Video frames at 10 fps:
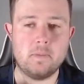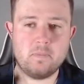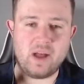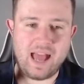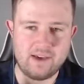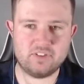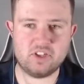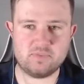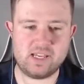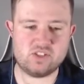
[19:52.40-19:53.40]
But having
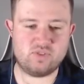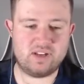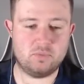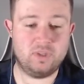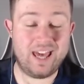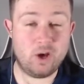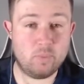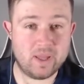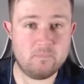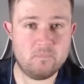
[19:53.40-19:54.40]
those players around him will
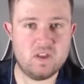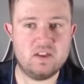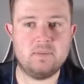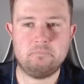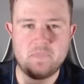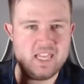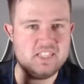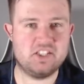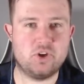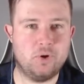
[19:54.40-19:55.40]
help him.
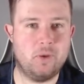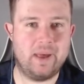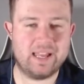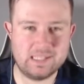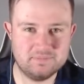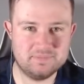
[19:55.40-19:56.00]
He's your quarterback.